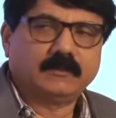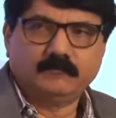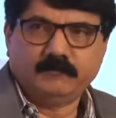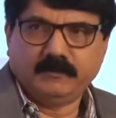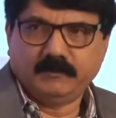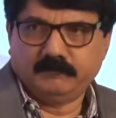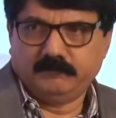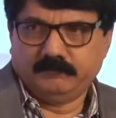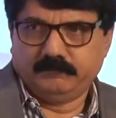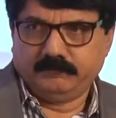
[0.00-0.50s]

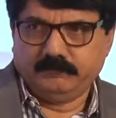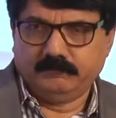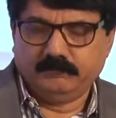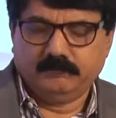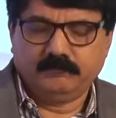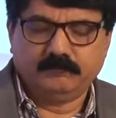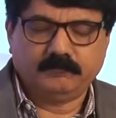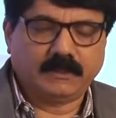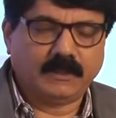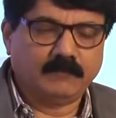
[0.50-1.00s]
coming
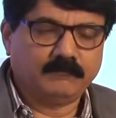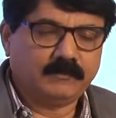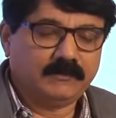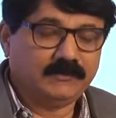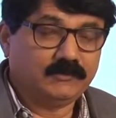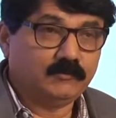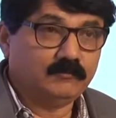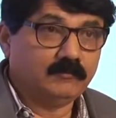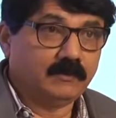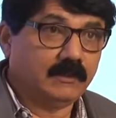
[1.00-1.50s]

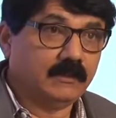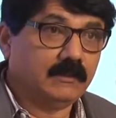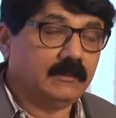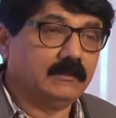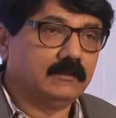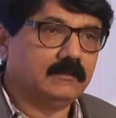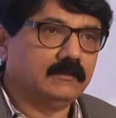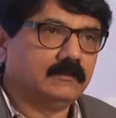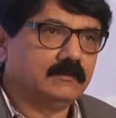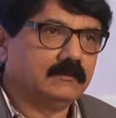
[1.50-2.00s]
primarily to my